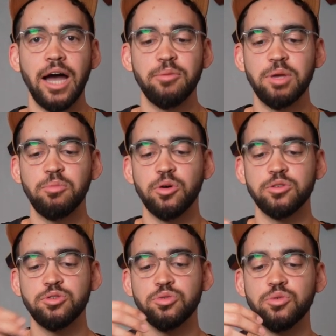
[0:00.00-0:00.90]
I'm
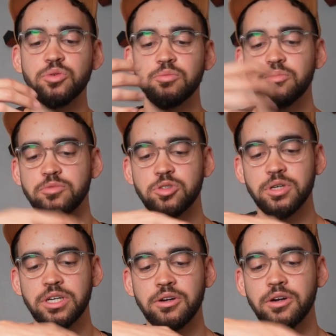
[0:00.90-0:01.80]
able to
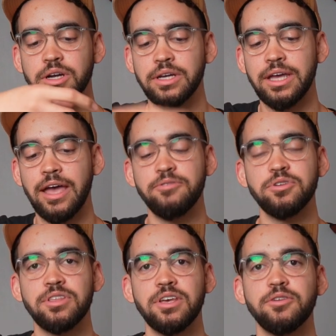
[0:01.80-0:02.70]
trigger
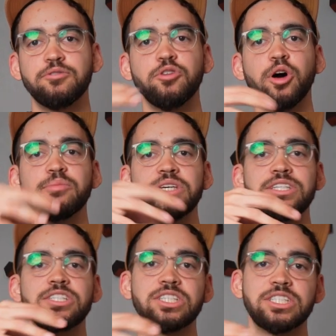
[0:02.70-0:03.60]
everything from
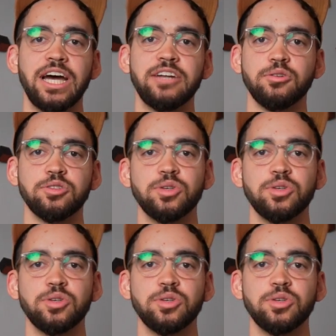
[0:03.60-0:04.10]
each channel.